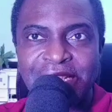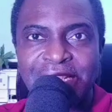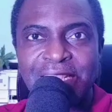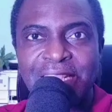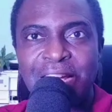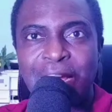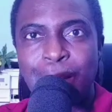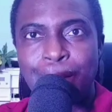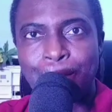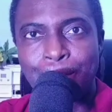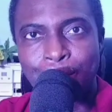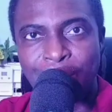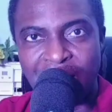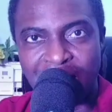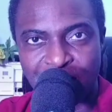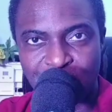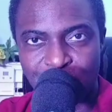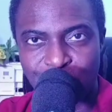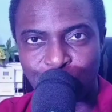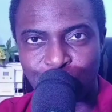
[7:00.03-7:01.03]

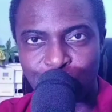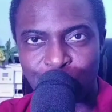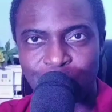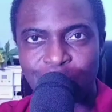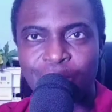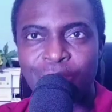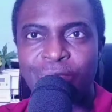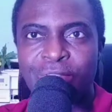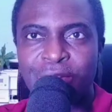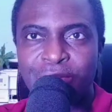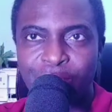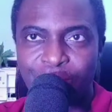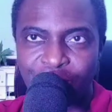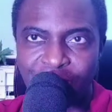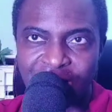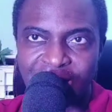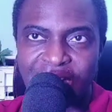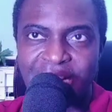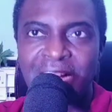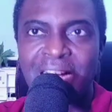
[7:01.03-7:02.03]
battle,
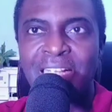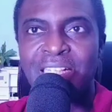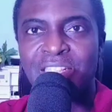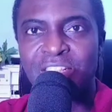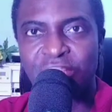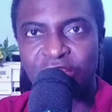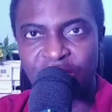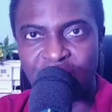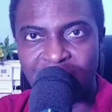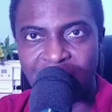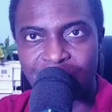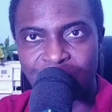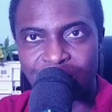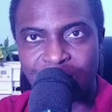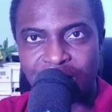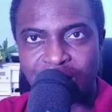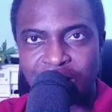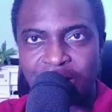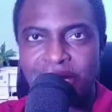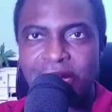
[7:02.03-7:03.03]
Father Charles.
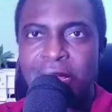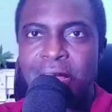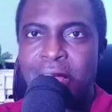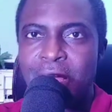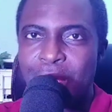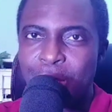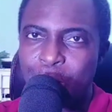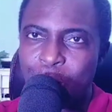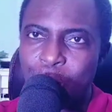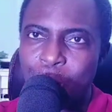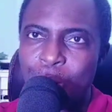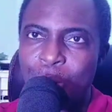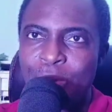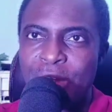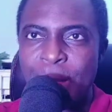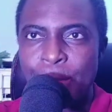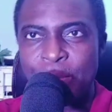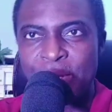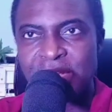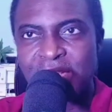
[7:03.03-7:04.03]
Go
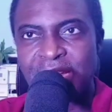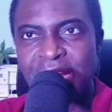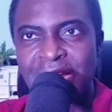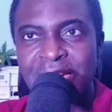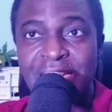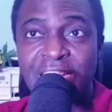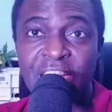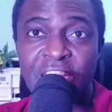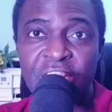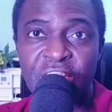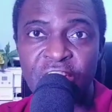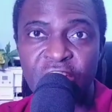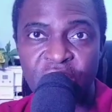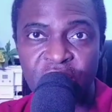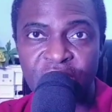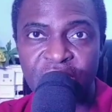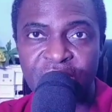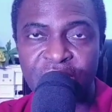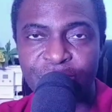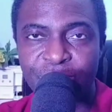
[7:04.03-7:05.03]
represents key
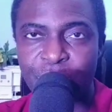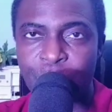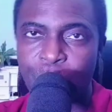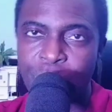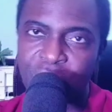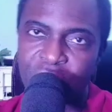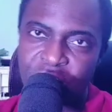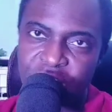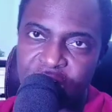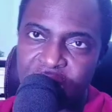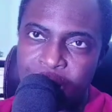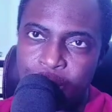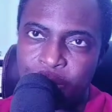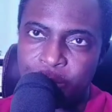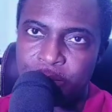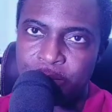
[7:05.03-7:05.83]
G for 1 sharp.